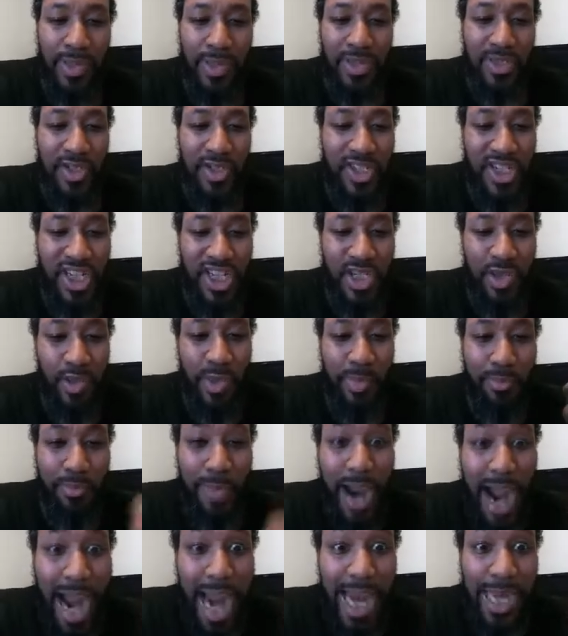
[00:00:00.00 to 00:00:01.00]
to just
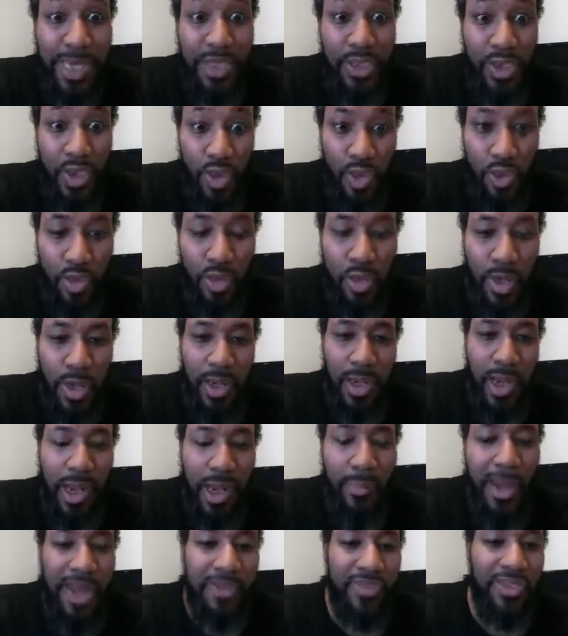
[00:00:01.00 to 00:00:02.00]
remind you
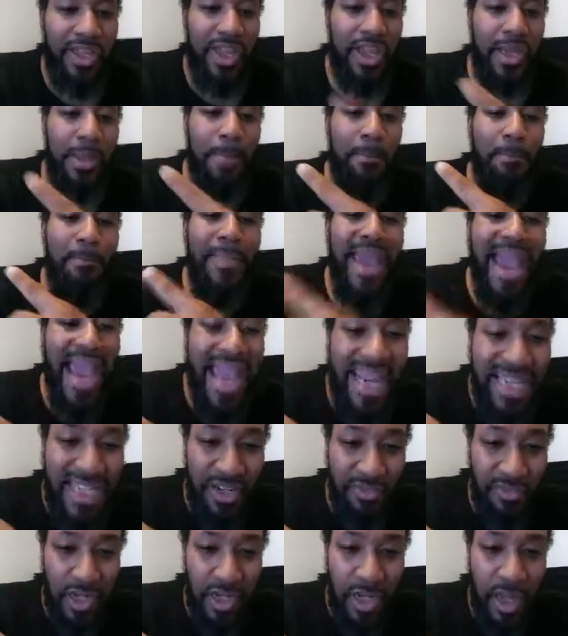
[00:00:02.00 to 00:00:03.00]
about the
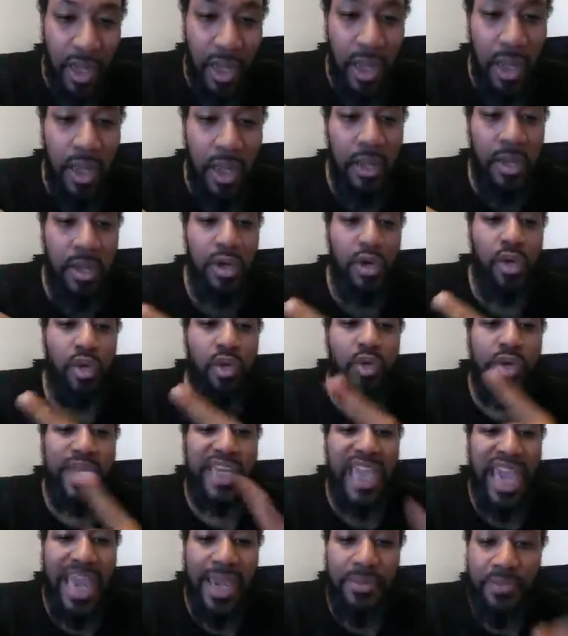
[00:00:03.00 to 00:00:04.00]
commands of Allah, who
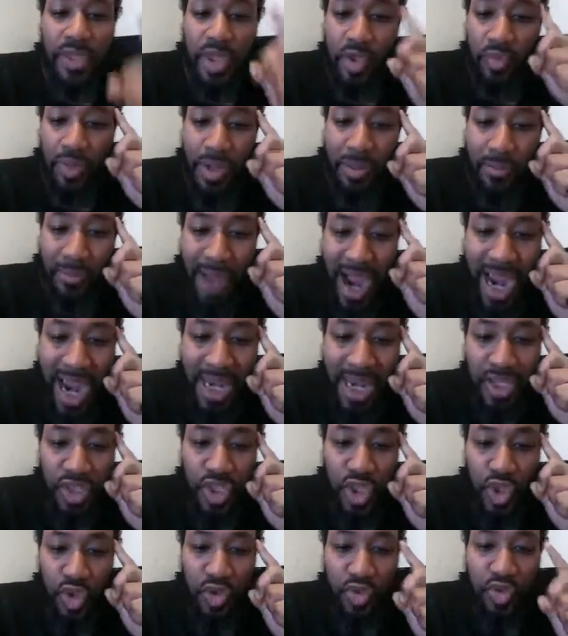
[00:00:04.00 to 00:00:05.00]
came to
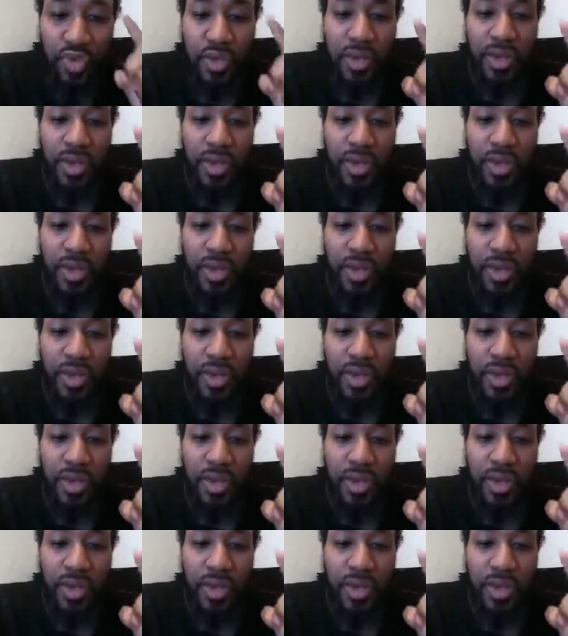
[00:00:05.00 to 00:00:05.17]
remind you,